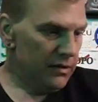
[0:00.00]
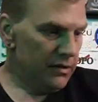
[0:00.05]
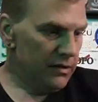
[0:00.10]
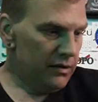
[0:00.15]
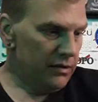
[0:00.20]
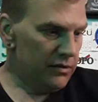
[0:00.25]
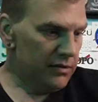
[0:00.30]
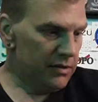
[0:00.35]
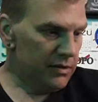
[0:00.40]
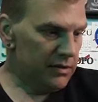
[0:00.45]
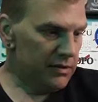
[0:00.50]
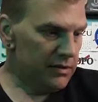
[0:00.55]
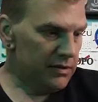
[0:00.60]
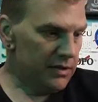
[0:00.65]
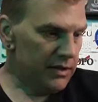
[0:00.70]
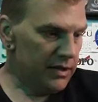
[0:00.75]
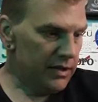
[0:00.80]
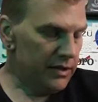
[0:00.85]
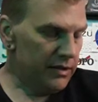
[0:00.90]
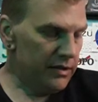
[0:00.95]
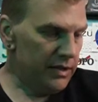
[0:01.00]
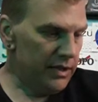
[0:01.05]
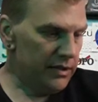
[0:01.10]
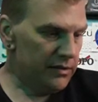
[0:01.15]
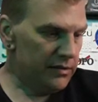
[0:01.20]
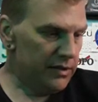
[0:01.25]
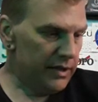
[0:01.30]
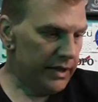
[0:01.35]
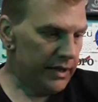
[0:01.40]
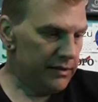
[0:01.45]
It just
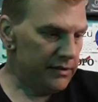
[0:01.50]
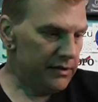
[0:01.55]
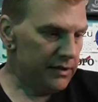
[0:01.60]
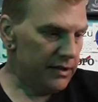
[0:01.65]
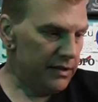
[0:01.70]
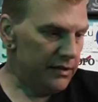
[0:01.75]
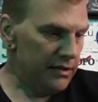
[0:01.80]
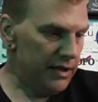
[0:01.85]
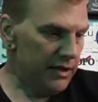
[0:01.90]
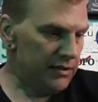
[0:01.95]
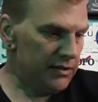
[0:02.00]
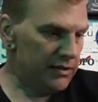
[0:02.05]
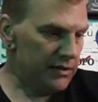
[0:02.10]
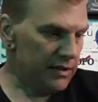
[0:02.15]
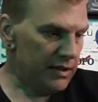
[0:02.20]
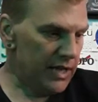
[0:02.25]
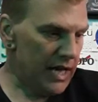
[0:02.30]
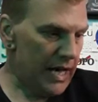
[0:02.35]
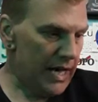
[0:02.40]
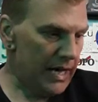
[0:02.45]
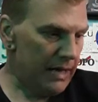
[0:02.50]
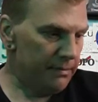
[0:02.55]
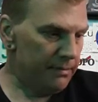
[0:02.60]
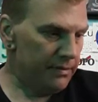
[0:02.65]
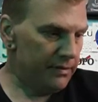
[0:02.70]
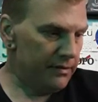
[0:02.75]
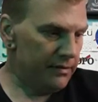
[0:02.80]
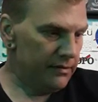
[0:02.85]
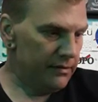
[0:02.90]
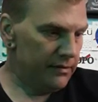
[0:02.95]
needs, like I said, it needs the cap,
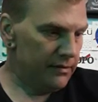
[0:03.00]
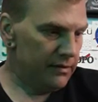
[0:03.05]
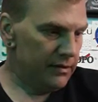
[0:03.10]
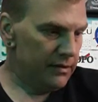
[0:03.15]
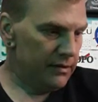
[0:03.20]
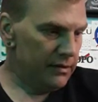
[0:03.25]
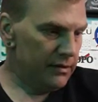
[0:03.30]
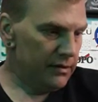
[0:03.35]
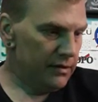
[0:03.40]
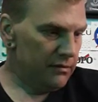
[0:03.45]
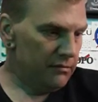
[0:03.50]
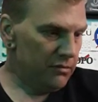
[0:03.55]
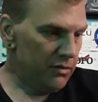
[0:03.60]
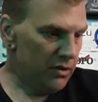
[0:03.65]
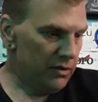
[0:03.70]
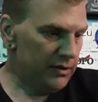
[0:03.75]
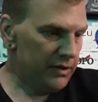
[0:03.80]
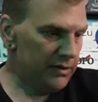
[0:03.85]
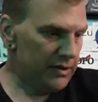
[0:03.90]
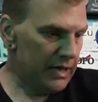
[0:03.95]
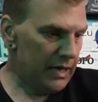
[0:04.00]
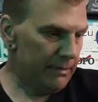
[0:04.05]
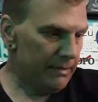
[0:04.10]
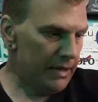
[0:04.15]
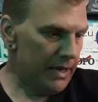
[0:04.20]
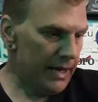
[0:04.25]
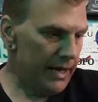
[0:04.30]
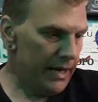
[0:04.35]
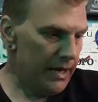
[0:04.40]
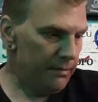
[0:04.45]
multi-tap
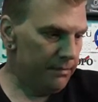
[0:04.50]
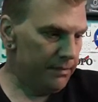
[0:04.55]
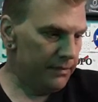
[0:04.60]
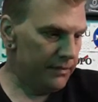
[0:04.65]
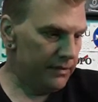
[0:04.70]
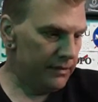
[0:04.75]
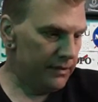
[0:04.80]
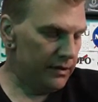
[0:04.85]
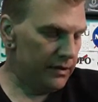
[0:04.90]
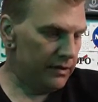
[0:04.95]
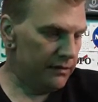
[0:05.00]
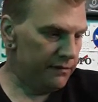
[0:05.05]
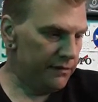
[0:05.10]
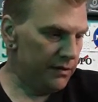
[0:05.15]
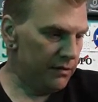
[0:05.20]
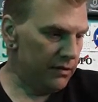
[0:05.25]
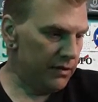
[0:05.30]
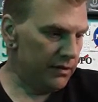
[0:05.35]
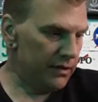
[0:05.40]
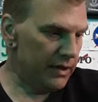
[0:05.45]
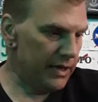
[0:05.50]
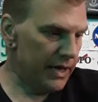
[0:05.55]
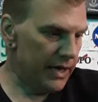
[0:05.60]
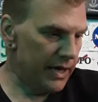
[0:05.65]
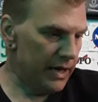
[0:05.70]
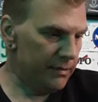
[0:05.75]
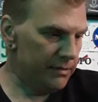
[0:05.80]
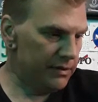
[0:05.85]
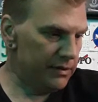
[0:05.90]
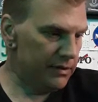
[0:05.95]
cap, and a few other
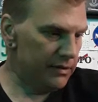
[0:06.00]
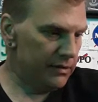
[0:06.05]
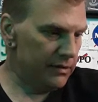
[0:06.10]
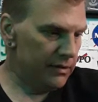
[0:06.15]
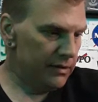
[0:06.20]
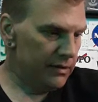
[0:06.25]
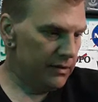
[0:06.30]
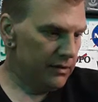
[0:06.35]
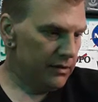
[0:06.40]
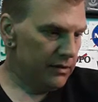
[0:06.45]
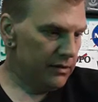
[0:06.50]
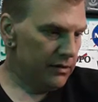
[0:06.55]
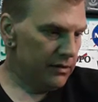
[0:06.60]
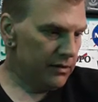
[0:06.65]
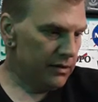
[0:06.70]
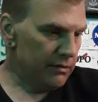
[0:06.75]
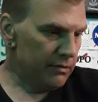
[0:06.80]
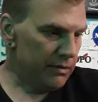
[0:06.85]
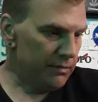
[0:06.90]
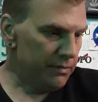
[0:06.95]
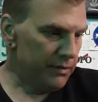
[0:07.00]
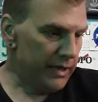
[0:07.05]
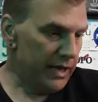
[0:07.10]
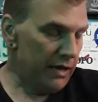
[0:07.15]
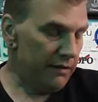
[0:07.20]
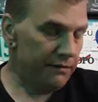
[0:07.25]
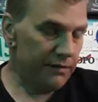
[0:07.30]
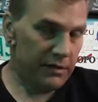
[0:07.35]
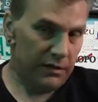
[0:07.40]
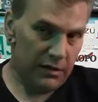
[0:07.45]
caps. I
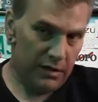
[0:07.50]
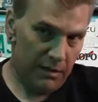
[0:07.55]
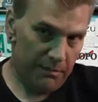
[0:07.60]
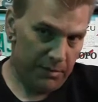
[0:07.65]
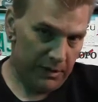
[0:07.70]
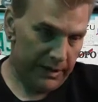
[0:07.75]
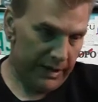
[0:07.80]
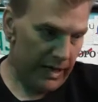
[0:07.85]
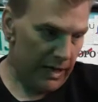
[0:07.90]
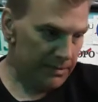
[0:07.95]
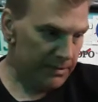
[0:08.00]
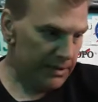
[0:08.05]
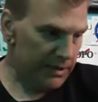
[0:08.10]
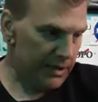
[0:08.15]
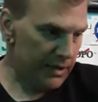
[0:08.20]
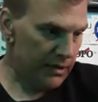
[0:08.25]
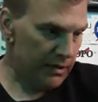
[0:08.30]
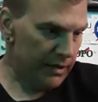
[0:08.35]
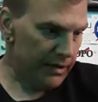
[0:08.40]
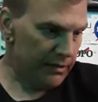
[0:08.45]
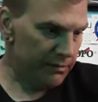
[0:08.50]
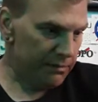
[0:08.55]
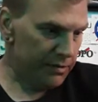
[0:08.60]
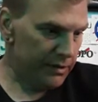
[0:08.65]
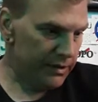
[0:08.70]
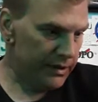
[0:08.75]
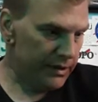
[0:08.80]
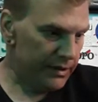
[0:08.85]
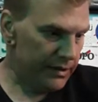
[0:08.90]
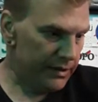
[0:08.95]
have a couple caps here I could
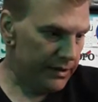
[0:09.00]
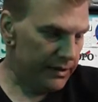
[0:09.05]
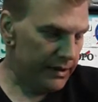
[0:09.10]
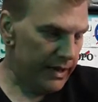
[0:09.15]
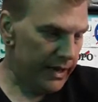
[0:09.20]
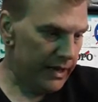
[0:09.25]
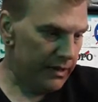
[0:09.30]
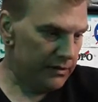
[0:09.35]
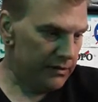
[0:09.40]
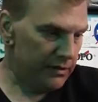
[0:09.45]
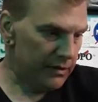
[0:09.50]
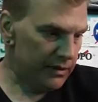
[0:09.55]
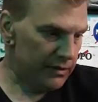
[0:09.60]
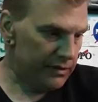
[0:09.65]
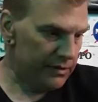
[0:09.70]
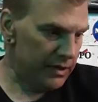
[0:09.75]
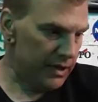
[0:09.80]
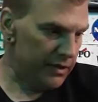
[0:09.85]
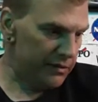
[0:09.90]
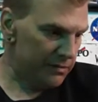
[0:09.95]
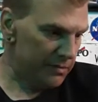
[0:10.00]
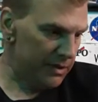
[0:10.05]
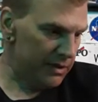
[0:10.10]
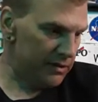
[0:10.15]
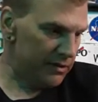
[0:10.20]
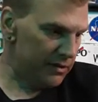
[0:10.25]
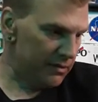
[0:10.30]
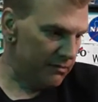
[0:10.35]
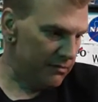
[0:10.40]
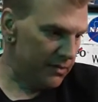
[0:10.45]
put into that, so it saves me
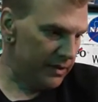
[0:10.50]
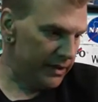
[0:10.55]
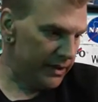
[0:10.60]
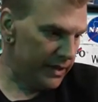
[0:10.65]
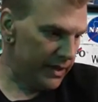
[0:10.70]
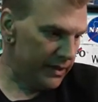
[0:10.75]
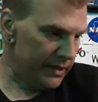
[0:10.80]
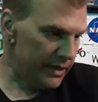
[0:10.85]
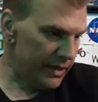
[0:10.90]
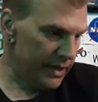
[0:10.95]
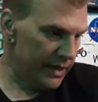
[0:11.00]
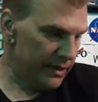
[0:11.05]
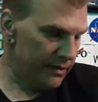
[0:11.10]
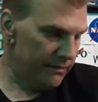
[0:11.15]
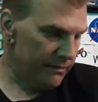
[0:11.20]
some money on that.